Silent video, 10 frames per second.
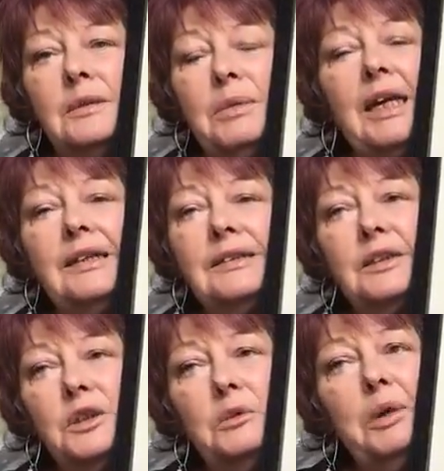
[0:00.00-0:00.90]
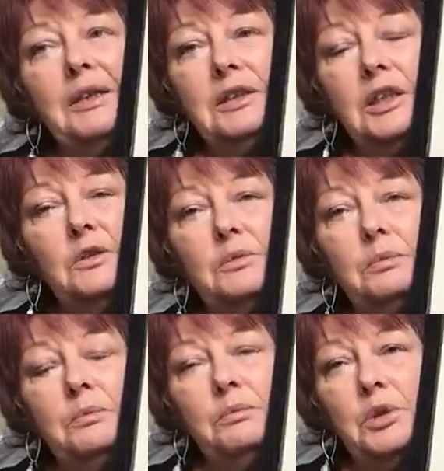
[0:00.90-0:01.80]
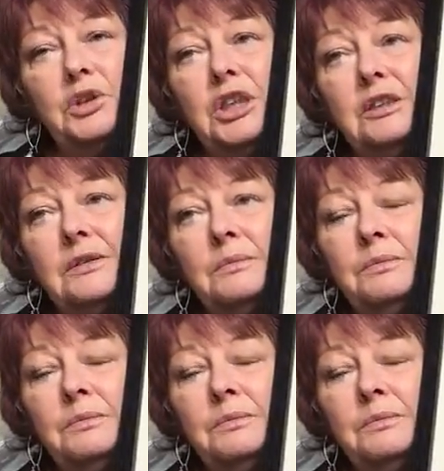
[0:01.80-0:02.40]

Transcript: my hands are too bad to use brushes.